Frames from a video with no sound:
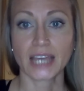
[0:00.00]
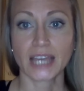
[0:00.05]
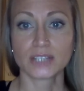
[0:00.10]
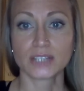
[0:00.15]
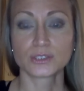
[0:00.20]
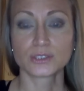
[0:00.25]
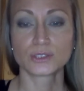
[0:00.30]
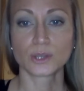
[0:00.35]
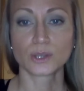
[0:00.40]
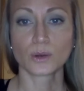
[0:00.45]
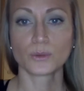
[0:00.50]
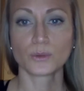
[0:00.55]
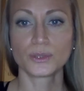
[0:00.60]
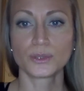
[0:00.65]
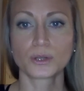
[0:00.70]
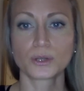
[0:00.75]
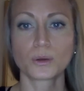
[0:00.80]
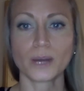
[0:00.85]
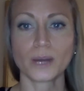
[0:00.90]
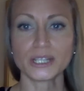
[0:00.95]
So
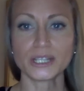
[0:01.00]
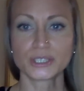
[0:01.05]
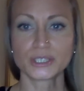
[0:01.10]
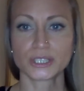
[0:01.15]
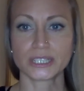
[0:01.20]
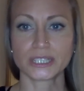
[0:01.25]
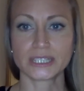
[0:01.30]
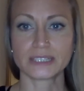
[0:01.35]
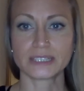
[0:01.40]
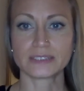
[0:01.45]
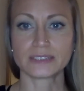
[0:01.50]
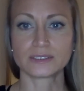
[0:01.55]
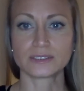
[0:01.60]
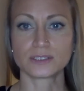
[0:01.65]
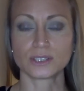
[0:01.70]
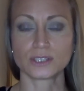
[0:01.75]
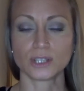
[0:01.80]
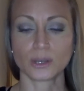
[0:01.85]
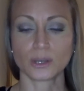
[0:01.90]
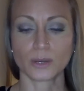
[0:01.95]
the question is,
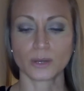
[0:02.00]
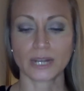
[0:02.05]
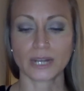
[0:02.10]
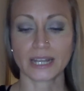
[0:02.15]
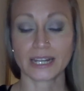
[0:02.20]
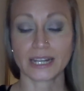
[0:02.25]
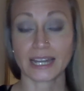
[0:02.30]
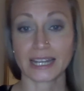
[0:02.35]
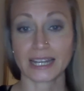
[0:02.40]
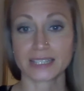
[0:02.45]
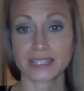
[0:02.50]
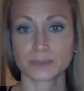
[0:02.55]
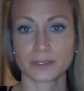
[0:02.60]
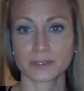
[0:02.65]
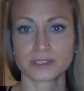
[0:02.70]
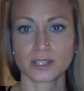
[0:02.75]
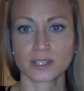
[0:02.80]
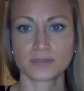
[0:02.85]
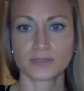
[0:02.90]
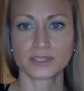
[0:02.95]
you know, and I, and I asked
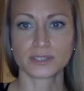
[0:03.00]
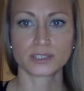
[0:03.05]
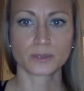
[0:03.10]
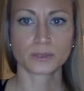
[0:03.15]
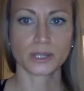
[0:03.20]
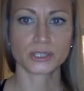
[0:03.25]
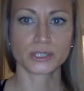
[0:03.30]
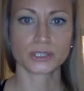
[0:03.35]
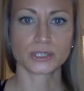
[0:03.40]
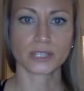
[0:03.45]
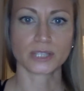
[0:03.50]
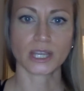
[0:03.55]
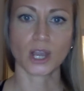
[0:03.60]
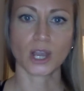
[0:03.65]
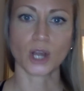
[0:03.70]
myself this question, like,